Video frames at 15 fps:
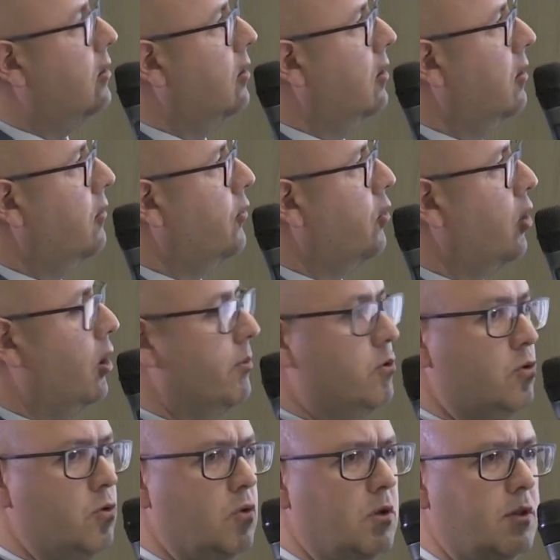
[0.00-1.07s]
for up
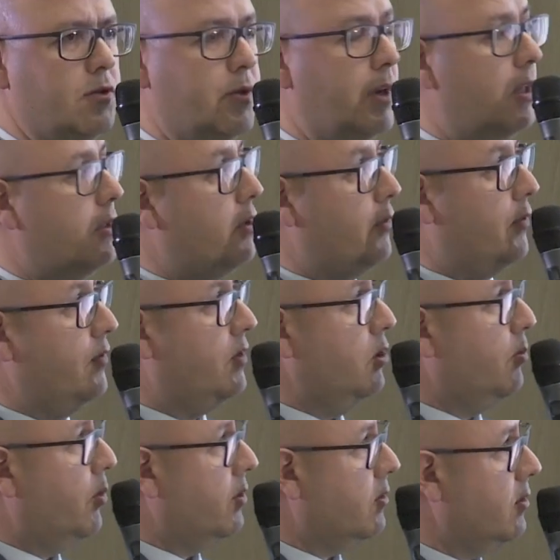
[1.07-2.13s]
to
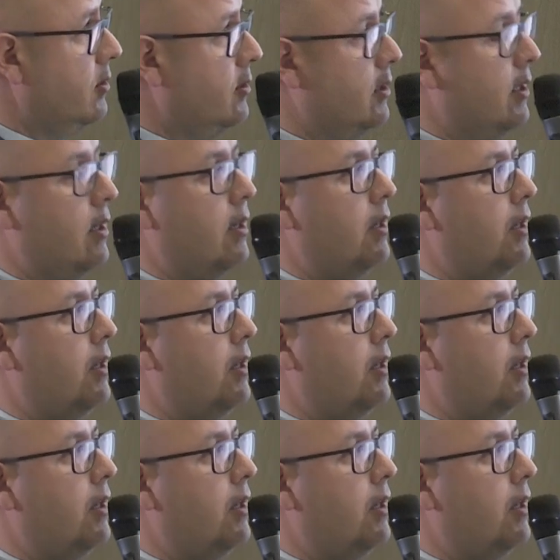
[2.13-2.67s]
350 persons.